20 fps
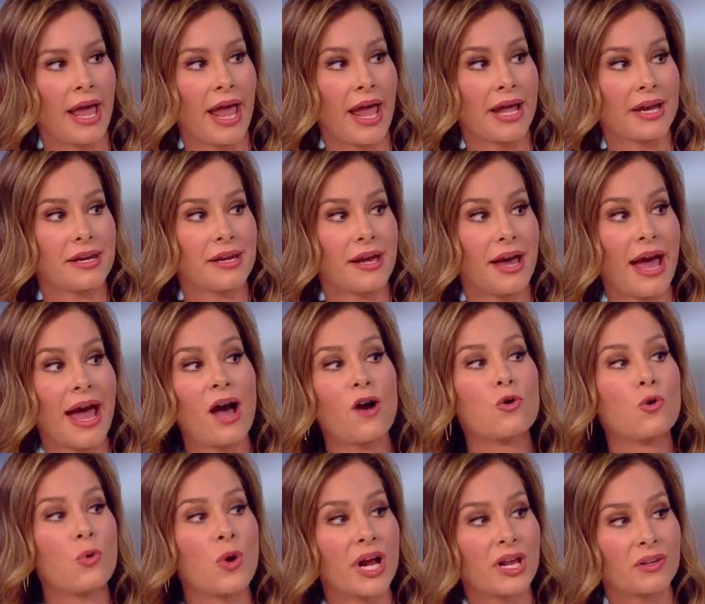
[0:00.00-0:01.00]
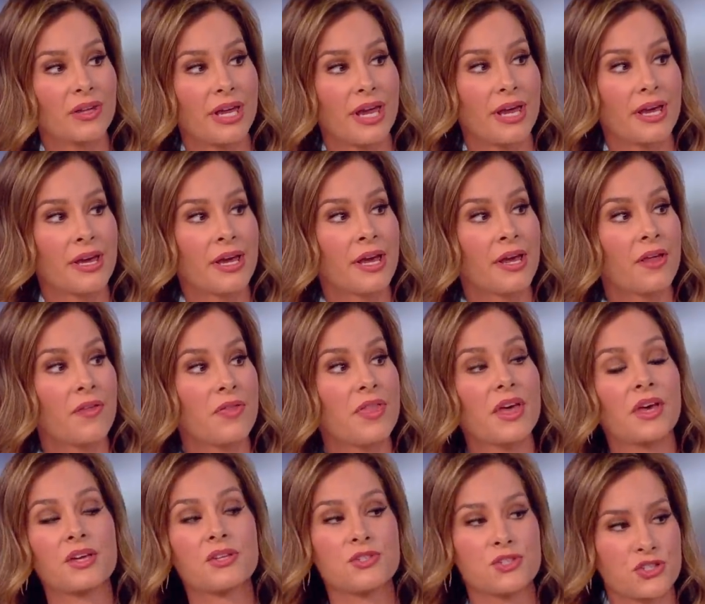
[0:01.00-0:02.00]
and how quickly the
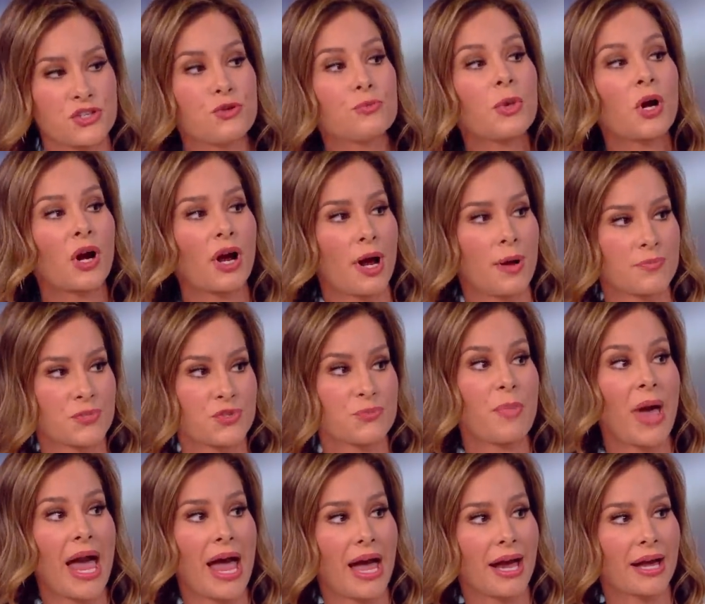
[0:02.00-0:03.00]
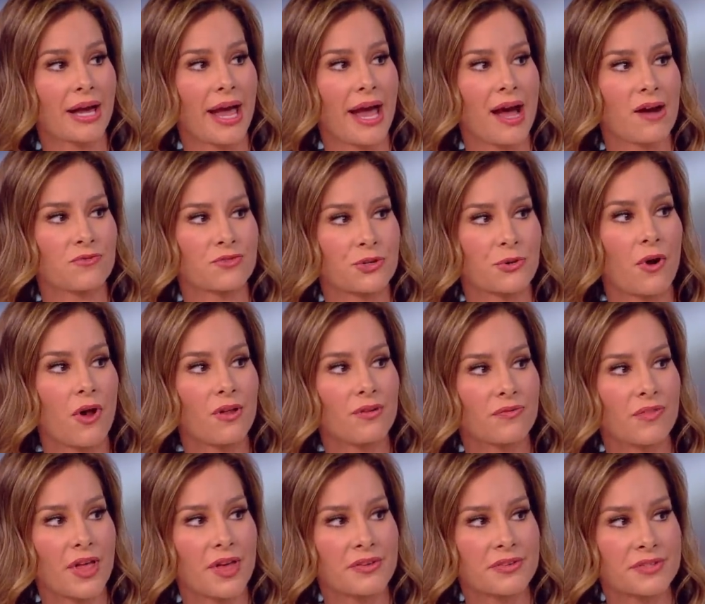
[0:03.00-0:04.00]
consumer comes back after all of
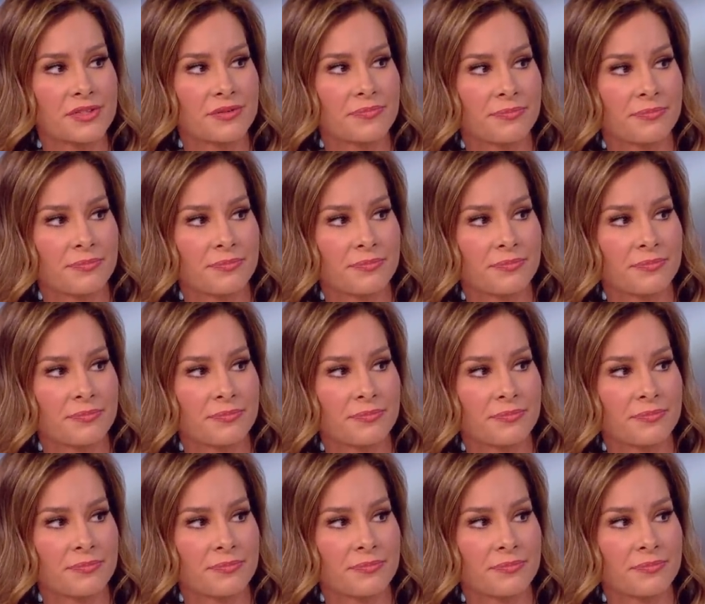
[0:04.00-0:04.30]
this.